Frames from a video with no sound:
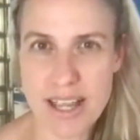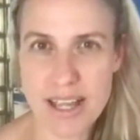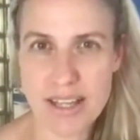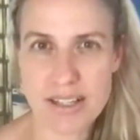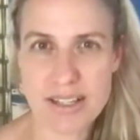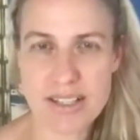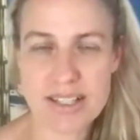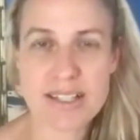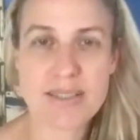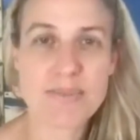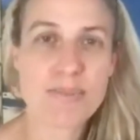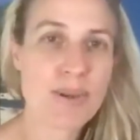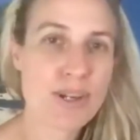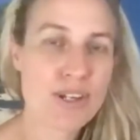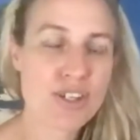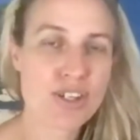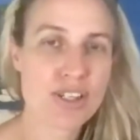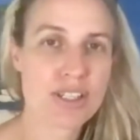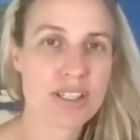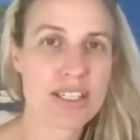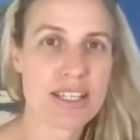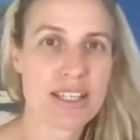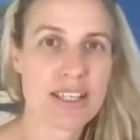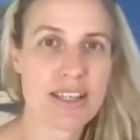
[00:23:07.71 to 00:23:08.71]
and
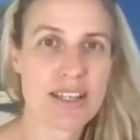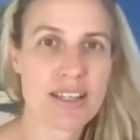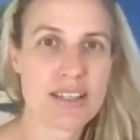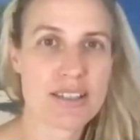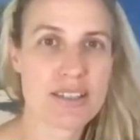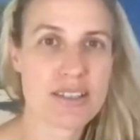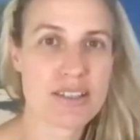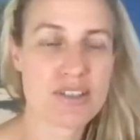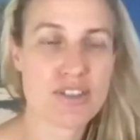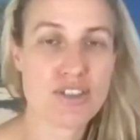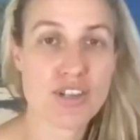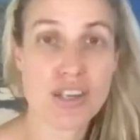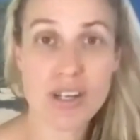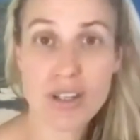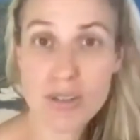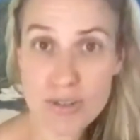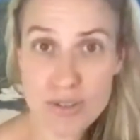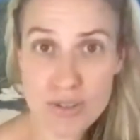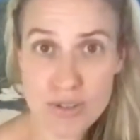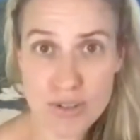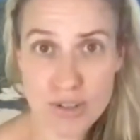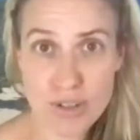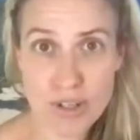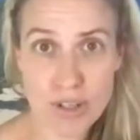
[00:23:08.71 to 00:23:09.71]
especially as
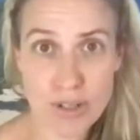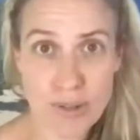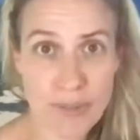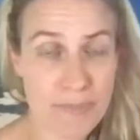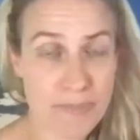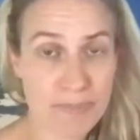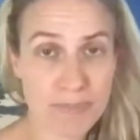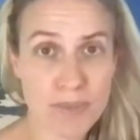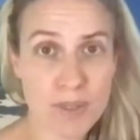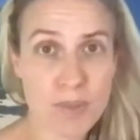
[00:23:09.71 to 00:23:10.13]
children,